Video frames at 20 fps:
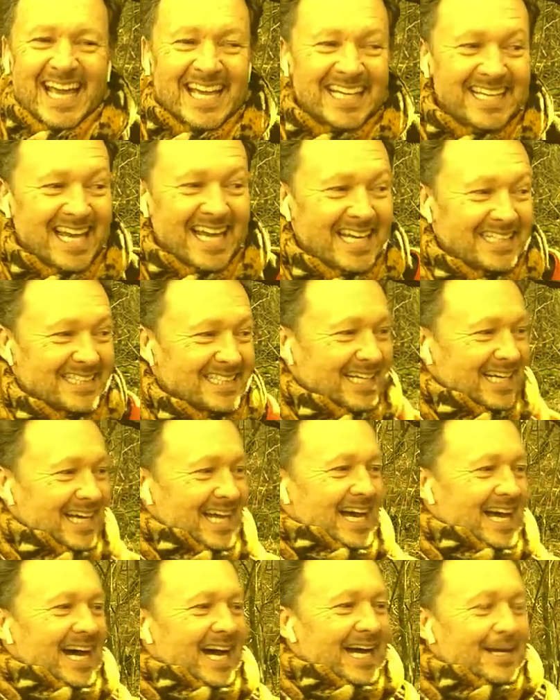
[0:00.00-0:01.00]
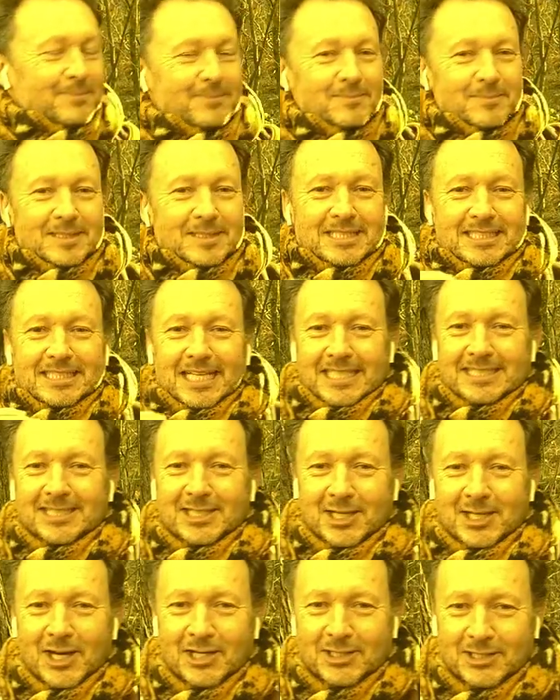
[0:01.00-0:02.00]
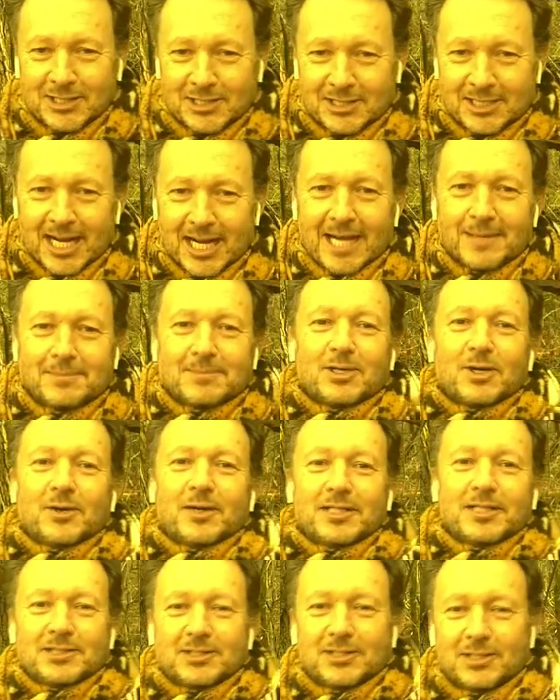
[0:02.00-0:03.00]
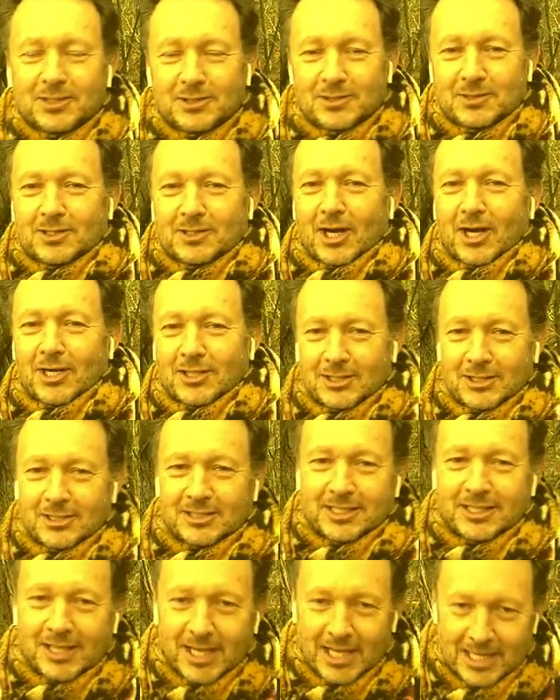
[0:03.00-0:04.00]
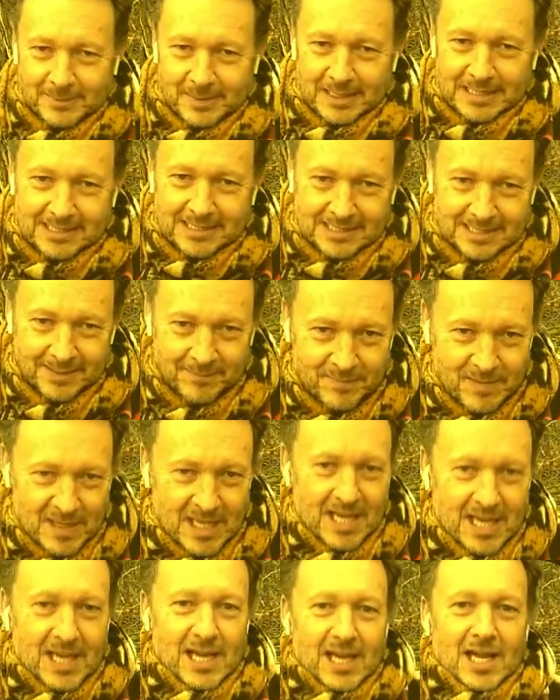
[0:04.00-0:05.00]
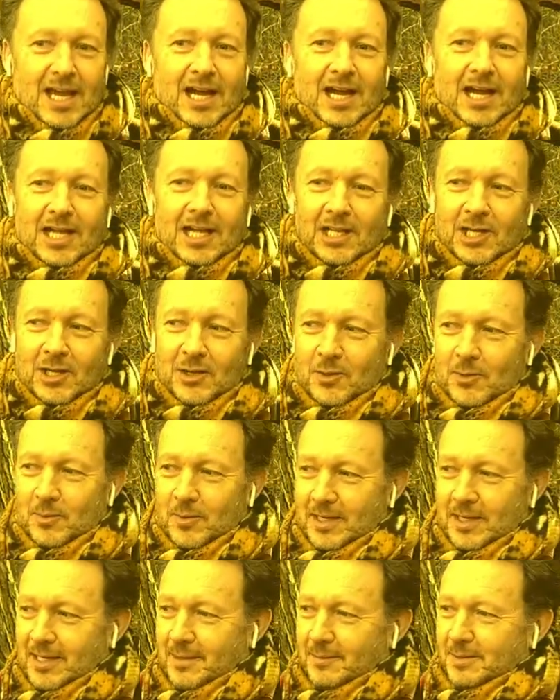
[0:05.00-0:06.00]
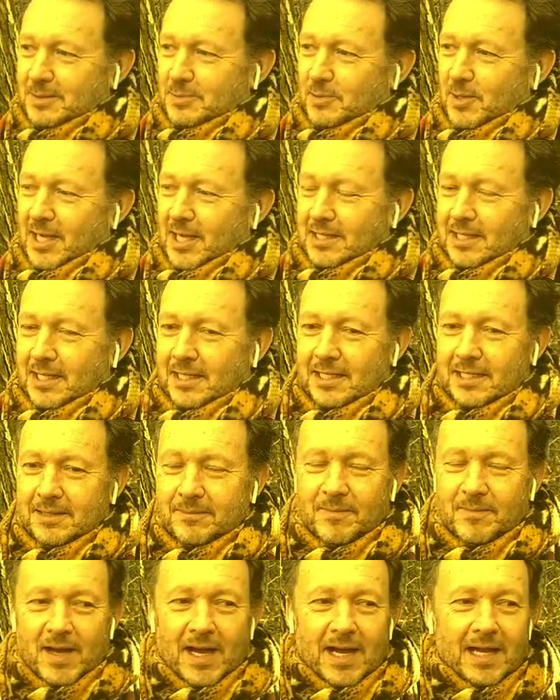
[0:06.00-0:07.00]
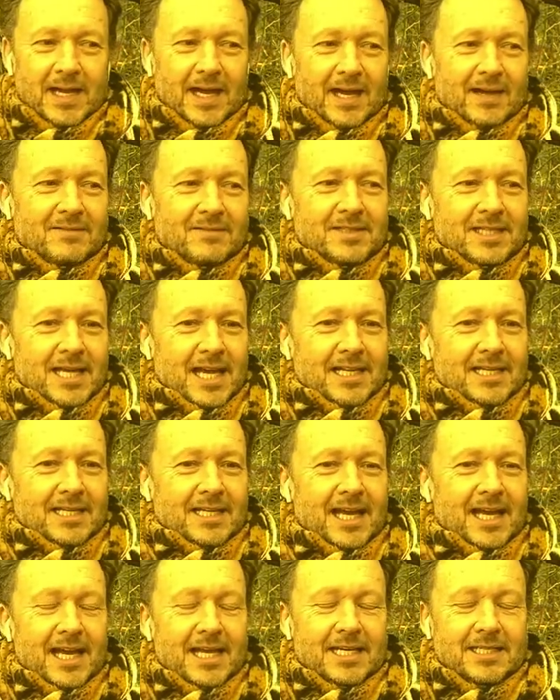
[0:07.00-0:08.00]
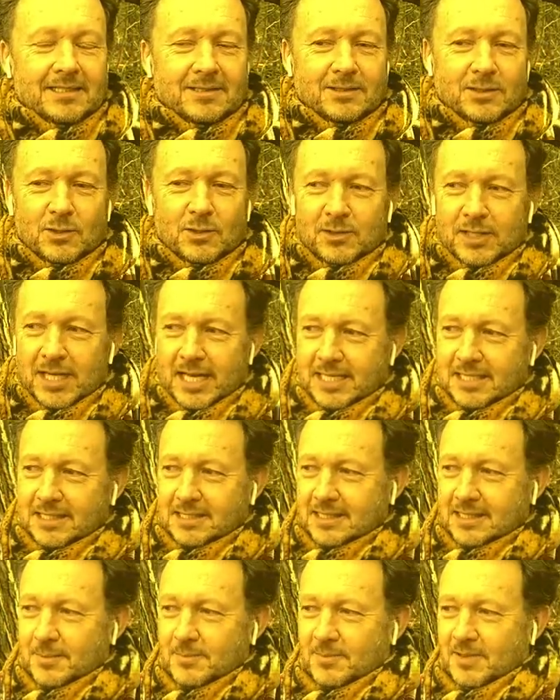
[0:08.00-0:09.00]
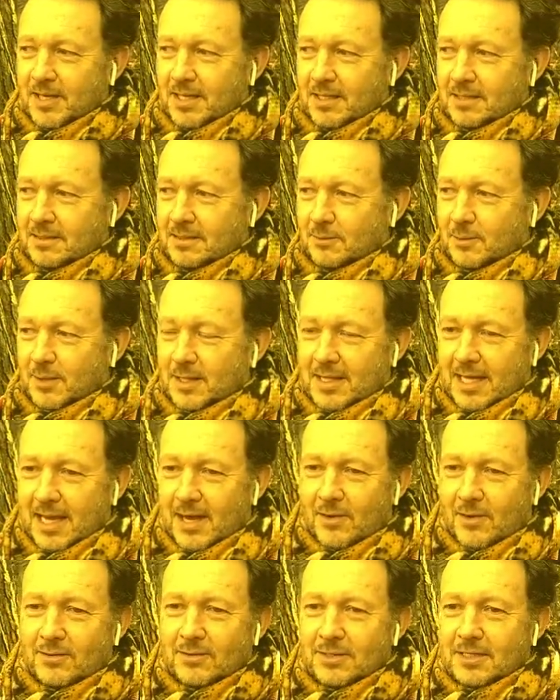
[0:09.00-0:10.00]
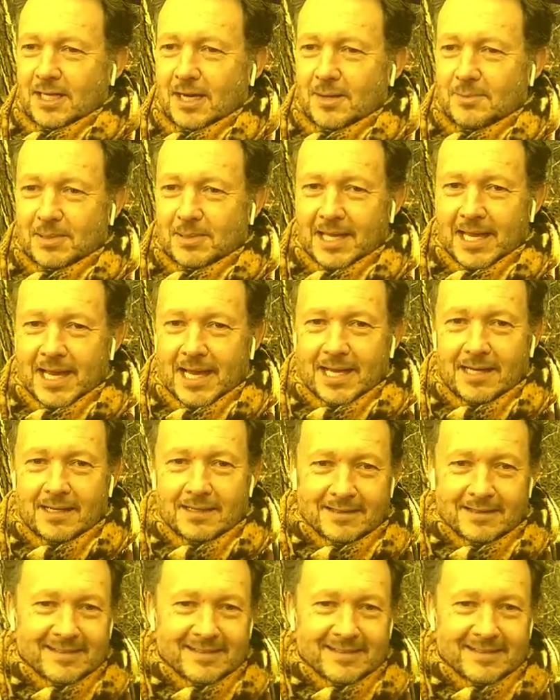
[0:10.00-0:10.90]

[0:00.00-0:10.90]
Yet, I'm such a gardener, I'm going to Gardeners Anonymous. Hello, my name is Bradley. I have yet again created something without a plan.